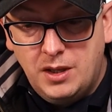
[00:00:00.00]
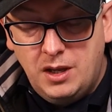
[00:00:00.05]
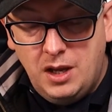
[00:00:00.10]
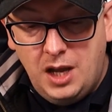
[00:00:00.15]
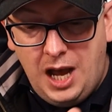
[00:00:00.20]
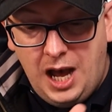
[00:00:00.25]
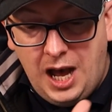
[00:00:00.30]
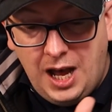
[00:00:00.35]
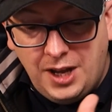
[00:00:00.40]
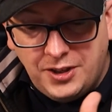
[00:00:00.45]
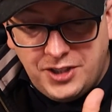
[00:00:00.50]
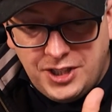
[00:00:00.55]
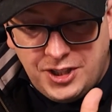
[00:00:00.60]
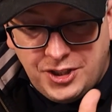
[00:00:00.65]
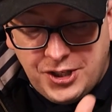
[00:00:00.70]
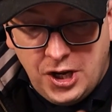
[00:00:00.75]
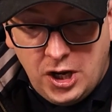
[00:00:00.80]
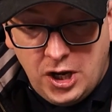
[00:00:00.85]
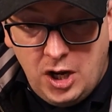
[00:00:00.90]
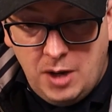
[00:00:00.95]
are
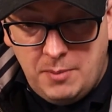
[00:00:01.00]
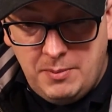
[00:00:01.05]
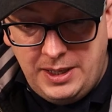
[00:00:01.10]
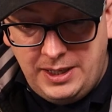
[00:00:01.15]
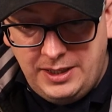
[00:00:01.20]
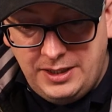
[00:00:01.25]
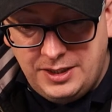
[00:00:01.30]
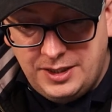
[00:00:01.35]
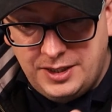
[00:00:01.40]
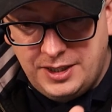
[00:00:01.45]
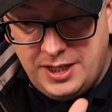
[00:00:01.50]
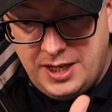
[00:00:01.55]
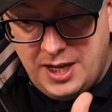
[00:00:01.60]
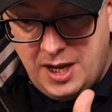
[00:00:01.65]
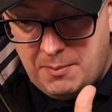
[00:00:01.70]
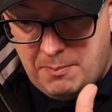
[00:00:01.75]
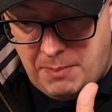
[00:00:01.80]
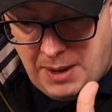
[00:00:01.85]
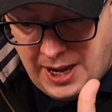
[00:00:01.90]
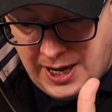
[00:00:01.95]
determined
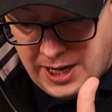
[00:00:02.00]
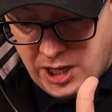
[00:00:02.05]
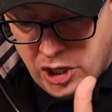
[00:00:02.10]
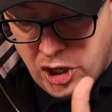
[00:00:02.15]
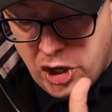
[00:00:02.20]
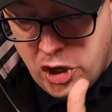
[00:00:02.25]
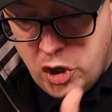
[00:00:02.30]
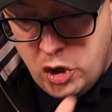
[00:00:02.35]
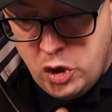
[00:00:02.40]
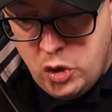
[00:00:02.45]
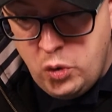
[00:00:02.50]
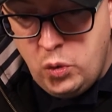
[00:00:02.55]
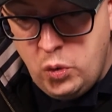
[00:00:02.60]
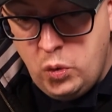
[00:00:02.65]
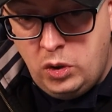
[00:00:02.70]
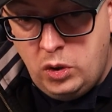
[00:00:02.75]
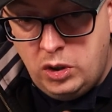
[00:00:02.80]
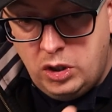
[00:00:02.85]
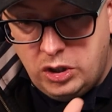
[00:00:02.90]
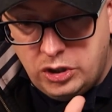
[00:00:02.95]
by
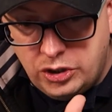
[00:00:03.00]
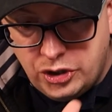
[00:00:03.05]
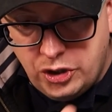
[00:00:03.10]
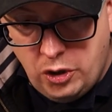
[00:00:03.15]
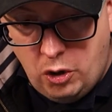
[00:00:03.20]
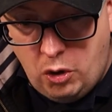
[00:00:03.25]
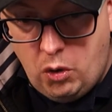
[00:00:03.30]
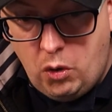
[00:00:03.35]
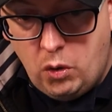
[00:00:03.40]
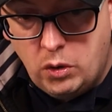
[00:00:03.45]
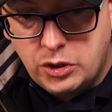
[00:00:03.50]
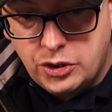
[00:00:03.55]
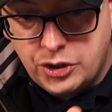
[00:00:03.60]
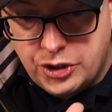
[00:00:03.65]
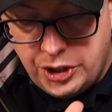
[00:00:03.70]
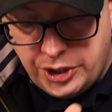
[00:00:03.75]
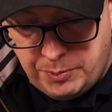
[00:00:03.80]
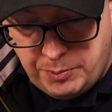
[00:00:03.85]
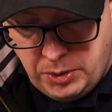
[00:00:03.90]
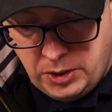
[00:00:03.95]
who talks to
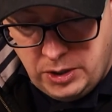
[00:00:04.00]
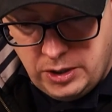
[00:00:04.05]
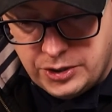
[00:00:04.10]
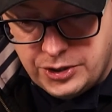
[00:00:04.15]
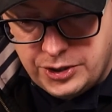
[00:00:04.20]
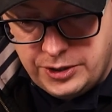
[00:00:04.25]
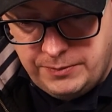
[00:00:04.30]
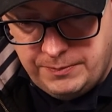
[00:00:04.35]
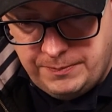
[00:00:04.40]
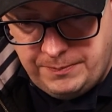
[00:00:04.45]
the person